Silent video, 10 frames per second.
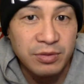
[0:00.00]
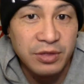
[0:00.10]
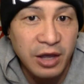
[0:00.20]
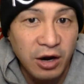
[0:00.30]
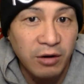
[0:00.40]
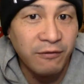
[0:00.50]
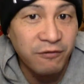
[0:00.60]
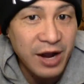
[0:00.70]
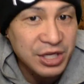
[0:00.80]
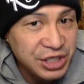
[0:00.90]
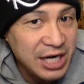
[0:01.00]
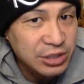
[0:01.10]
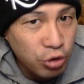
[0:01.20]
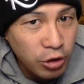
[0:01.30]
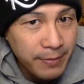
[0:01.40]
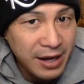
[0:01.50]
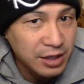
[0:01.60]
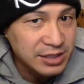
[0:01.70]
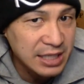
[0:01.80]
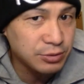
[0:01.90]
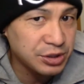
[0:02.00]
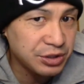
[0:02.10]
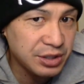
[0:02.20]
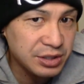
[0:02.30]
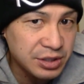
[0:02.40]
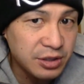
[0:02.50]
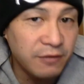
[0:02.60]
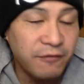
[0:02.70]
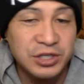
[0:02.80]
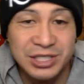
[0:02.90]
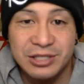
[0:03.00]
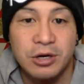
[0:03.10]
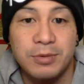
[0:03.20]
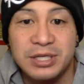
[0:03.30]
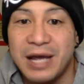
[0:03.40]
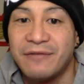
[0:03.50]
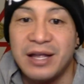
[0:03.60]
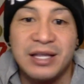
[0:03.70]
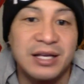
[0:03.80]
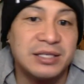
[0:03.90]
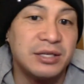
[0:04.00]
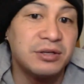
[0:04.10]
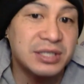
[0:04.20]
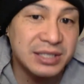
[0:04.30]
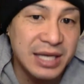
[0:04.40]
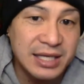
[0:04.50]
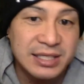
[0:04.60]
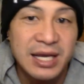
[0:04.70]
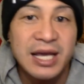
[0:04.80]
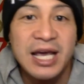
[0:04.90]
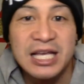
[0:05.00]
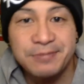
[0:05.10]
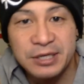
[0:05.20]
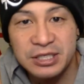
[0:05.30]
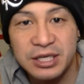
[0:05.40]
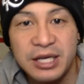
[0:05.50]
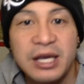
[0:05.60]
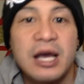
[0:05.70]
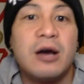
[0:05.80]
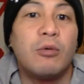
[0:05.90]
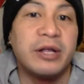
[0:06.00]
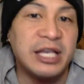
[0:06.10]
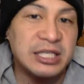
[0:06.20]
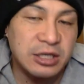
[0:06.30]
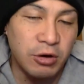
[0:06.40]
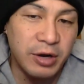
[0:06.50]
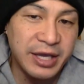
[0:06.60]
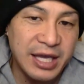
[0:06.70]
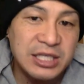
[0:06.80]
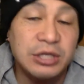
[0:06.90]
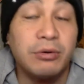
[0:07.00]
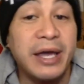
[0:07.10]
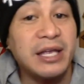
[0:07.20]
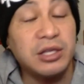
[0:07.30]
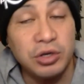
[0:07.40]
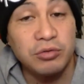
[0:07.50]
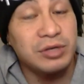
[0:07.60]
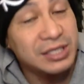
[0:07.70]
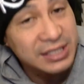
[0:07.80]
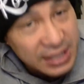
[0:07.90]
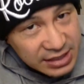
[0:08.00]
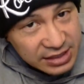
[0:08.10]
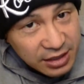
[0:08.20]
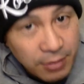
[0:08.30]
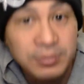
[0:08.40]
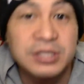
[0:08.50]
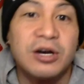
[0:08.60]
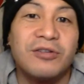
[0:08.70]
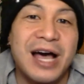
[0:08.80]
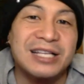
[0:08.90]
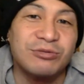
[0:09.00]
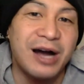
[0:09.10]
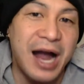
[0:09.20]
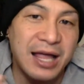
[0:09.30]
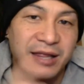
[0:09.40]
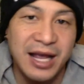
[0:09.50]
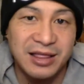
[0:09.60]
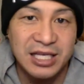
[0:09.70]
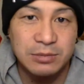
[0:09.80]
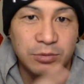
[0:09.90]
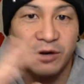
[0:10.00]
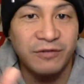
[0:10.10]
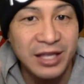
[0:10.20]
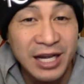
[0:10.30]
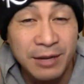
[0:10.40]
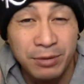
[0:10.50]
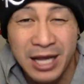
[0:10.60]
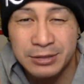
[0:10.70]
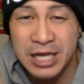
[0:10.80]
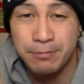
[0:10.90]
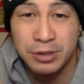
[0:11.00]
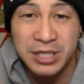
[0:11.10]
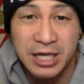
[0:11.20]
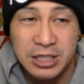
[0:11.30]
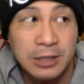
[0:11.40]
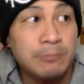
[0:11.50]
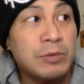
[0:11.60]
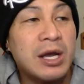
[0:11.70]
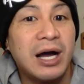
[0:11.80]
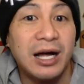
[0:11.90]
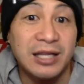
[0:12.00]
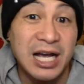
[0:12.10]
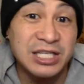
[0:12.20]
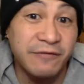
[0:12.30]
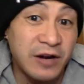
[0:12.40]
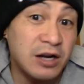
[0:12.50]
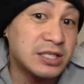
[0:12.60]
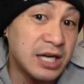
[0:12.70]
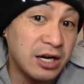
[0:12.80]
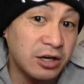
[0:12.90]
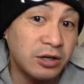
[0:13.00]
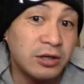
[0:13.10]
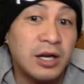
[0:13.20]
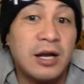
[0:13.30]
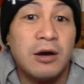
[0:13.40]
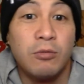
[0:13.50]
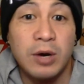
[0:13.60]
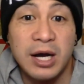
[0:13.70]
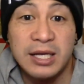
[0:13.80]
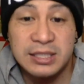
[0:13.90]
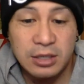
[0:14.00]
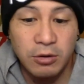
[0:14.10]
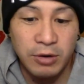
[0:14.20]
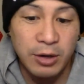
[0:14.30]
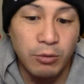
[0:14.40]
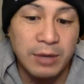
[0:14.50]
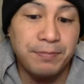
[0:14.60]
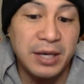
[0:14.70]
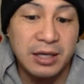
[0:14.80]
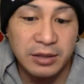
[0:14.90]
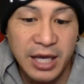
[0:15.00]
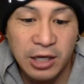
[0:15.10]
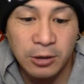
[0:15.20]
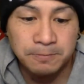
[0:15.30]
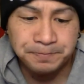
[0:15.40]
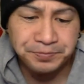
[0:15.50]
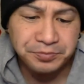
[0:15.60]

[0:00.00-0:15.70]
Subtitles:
their franchise quarterback, because that's what you need to do for Justin Herbert to have any continued success, especially when he's going into a new system. So that's why I like this move. They needed a blindside protector. Elijah Vera Tucker was going one pick later